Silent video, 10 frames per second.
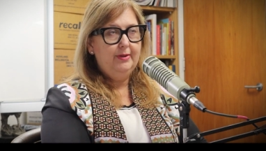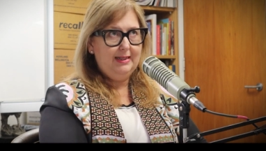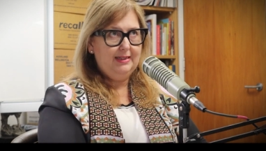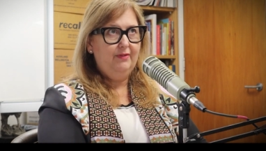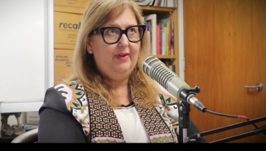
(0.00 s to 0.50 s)

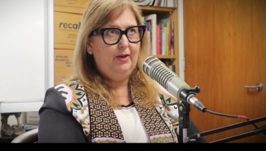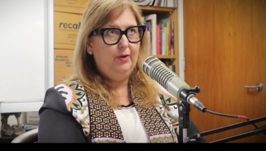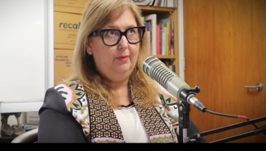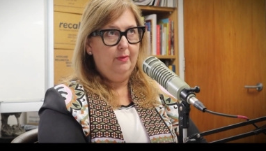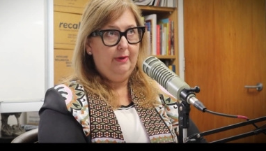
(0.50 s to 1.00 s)
That's the
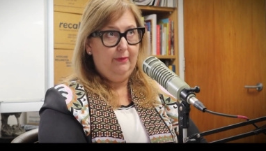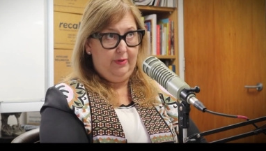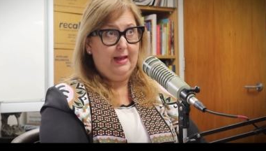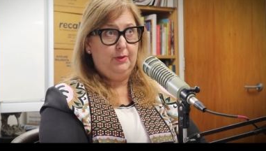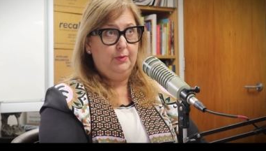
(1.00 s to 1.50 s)
value, if
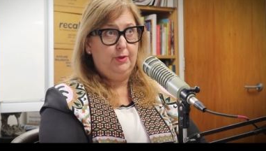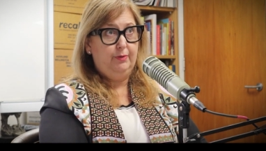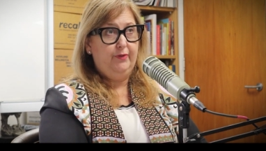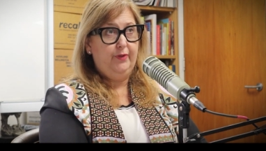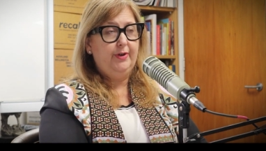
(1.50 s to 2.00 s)
that's what
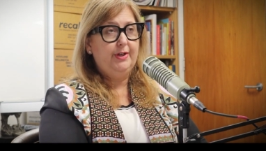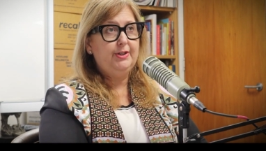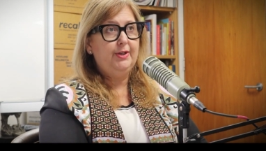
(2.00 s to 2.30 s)
you're referring